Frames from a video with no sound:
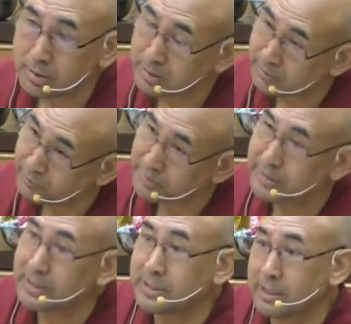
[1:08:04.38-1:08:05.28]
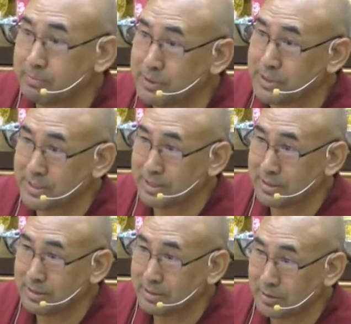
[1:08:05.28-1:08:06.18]
Definitely dead person,
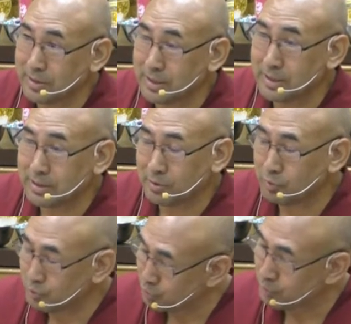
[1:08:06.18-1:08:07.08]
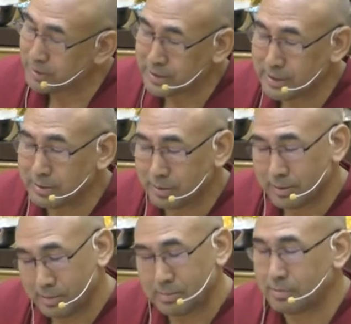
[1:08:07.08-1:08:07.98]
yeah, right? You will dead,
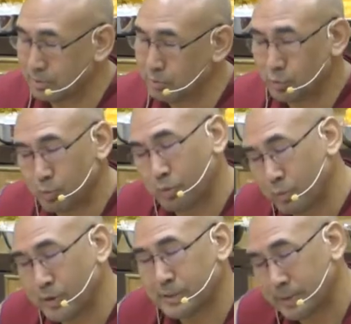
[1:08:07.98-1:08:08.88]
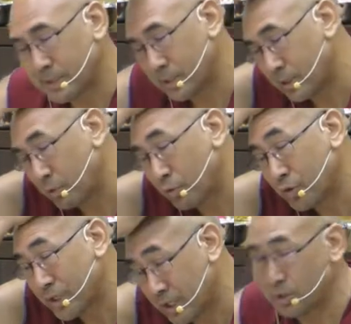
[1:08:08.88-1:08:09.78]
you put in prison, they're going to
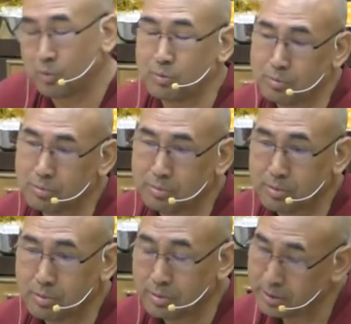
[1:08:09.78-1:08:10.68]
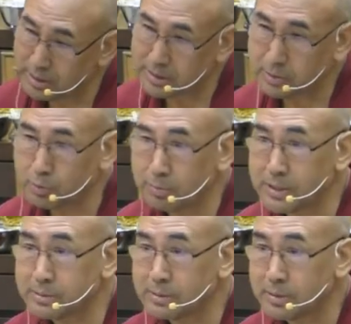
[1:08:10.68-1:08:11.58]
kill you. Yes, you
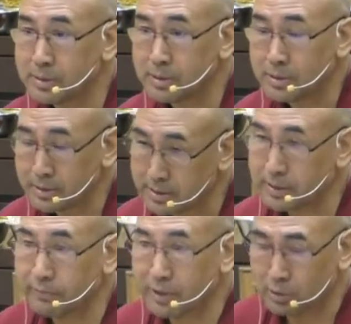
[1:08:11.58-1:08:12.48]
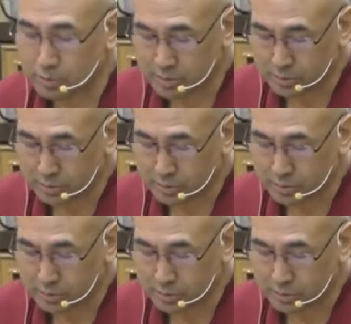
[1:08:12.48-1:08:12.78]
must take a vow.